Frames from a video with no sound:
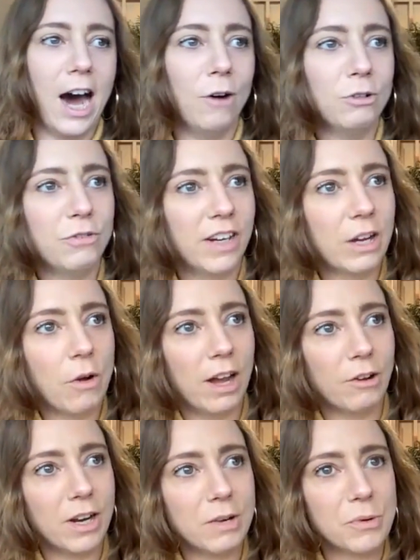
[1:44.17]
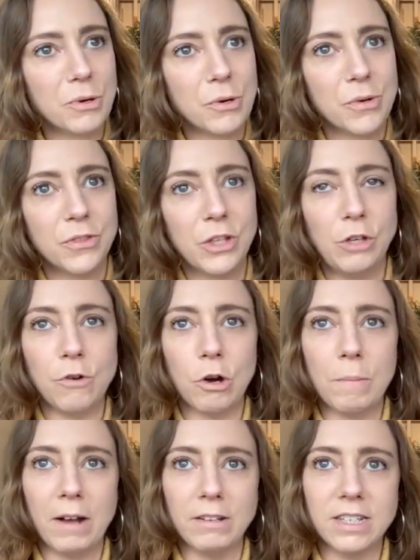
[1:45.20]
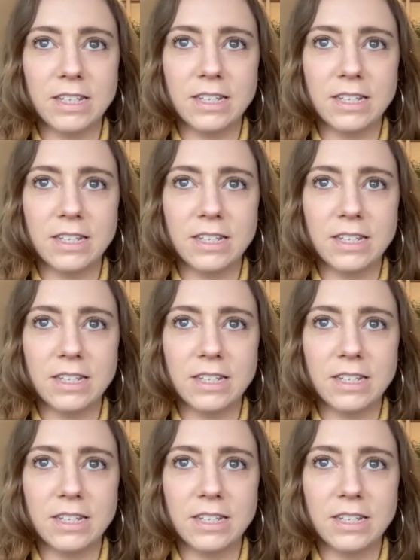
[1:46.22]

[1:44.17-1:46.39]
I always find it quite incredible that you've got about